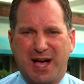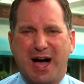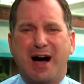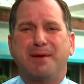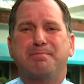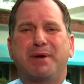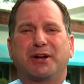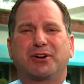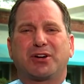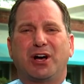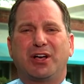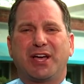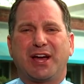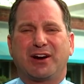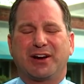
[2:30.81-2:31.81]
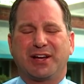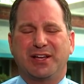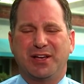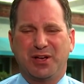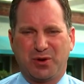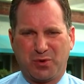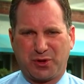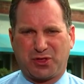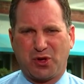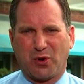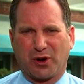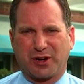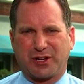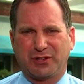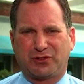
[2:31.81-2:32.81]
I'm Better Call Harry with
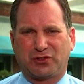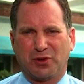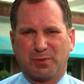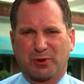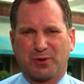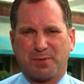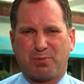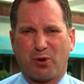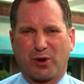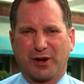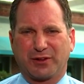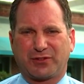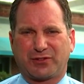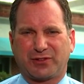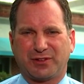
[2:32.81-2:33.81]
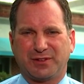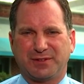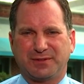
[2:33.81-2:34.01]
your Consumer Reports.